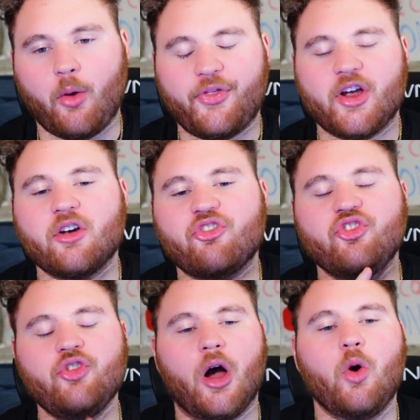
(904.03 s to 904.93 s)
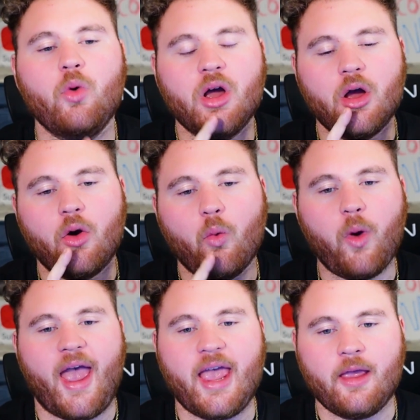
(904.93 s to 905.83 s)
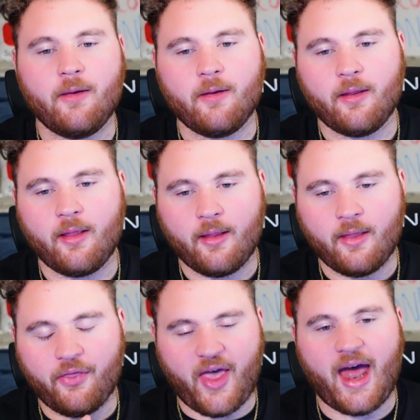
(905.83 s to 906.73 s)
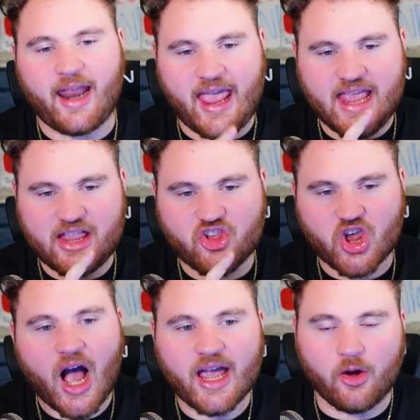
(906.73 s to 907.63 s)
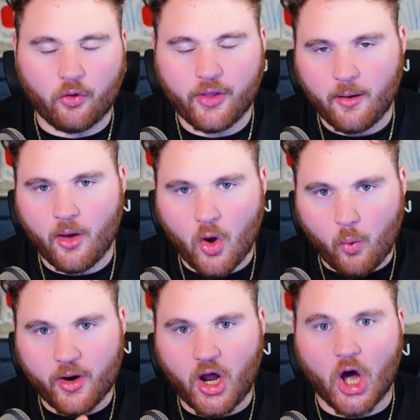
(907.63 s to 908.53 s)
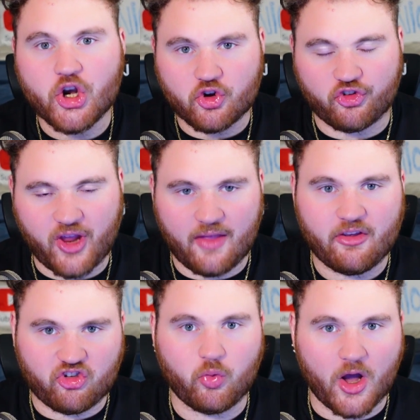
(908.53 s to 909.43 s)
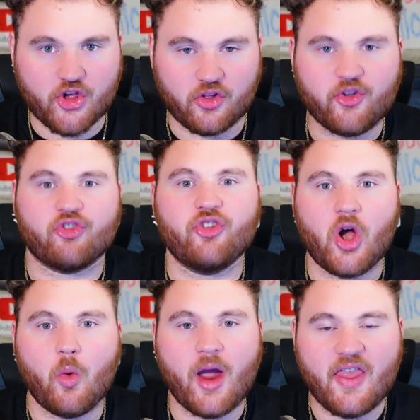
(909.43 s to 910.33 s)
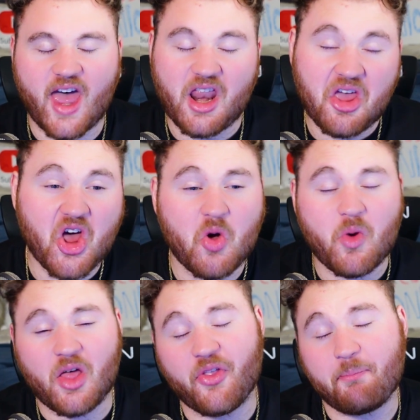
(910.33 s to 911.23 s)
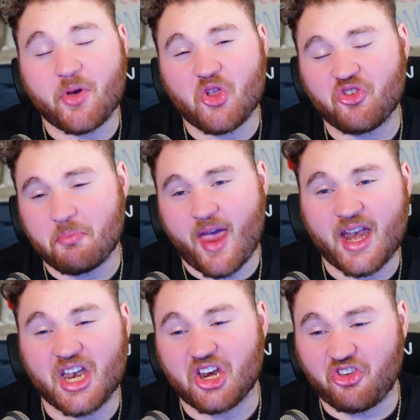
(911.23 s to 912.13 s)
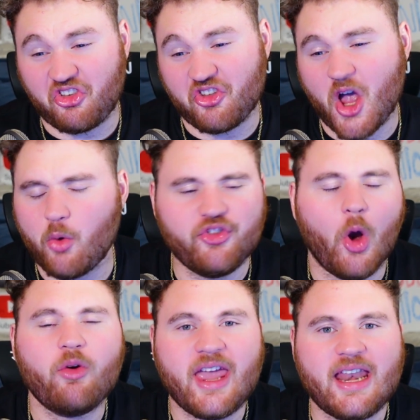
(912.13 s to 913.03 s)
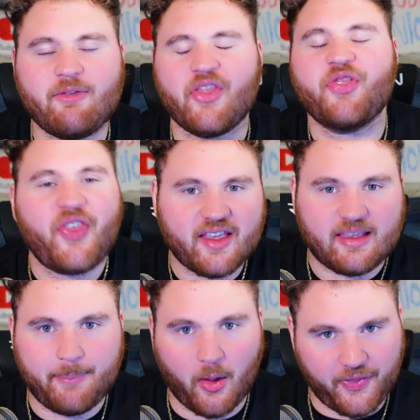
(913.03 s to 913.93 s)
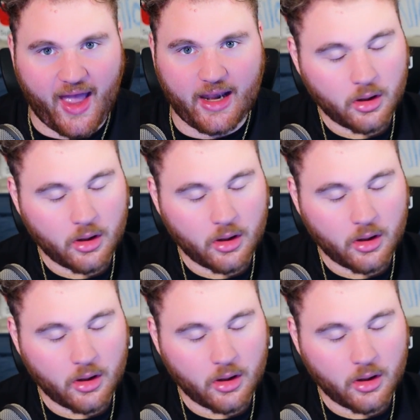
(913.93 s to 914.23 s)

there's no way that a child would understand this question. There's no way that, oh, well, the boots are made out of snow. No kid even thinks about that.